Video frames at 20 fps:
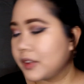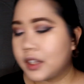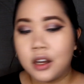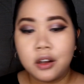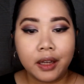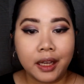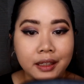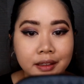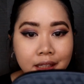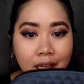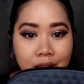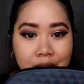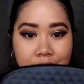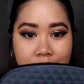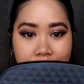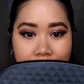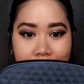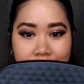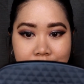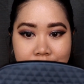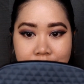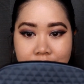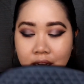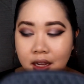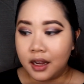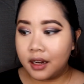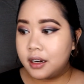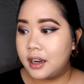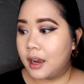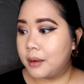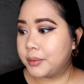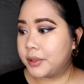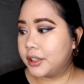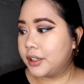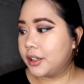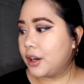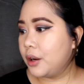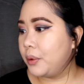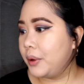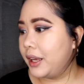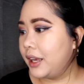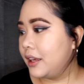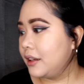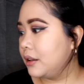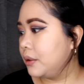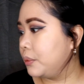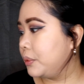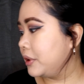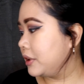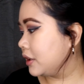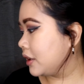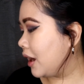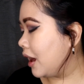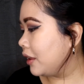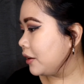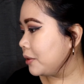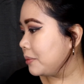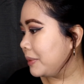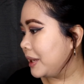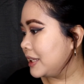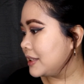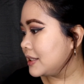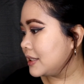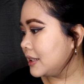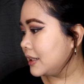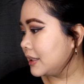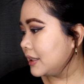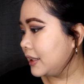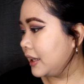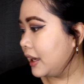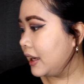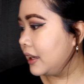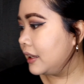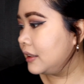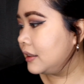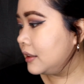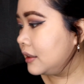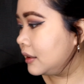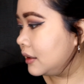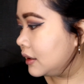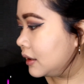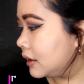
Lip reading: Okay, now that that's done, I'm gonna go in with the Color Mates again,